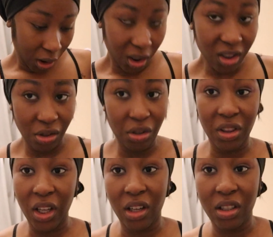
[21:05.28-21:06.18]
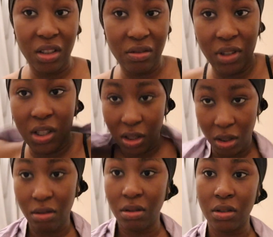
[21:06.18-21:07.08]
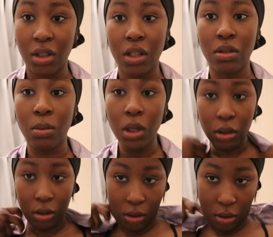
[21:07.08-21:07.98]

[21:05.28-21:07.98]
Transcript: that's the only thing I need really to get to work.